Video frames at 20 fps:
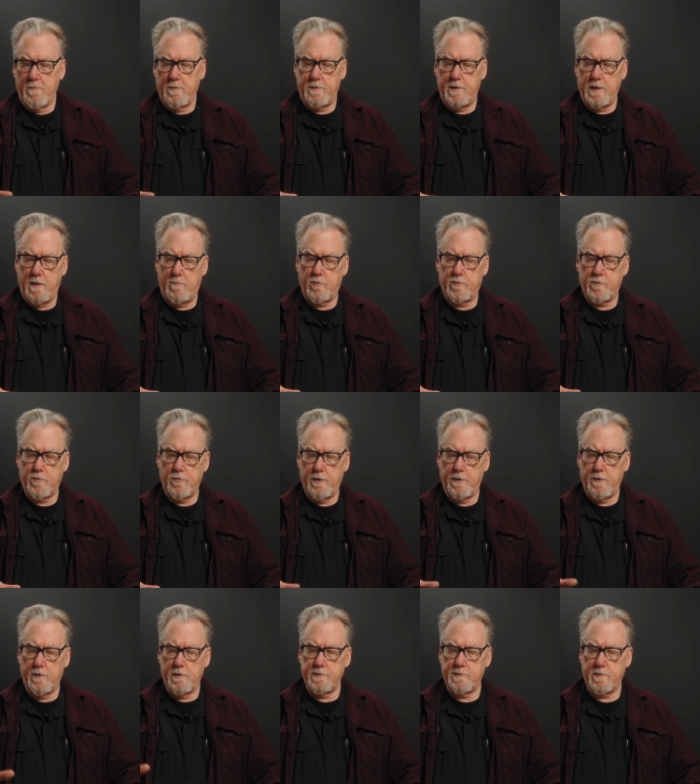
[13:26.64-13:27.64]
Double
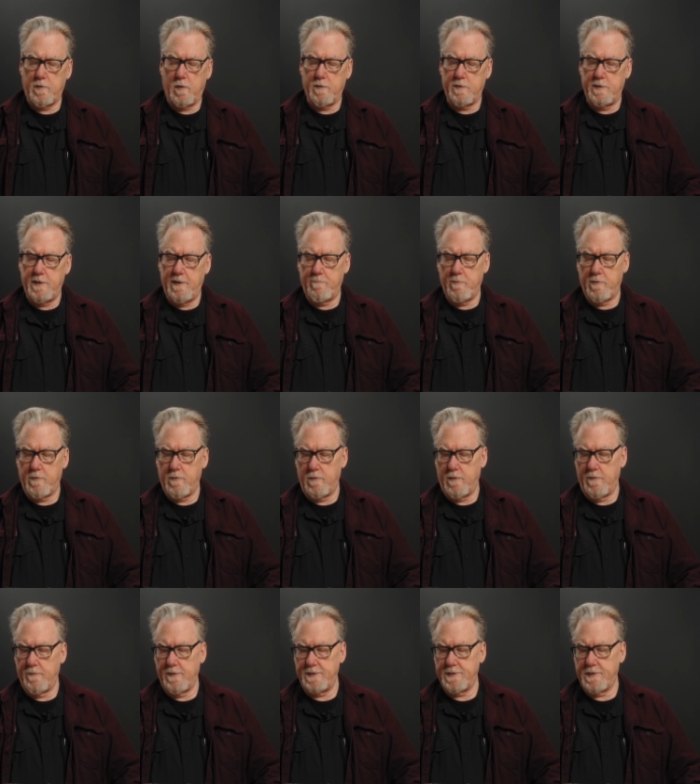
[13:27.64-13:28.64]
triggers are typical
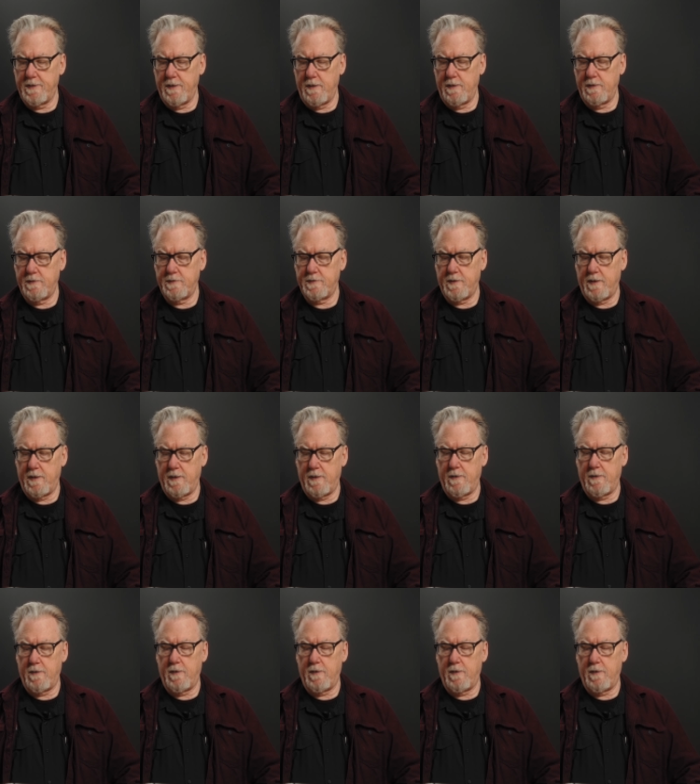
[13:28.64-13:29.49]
on these guns uh,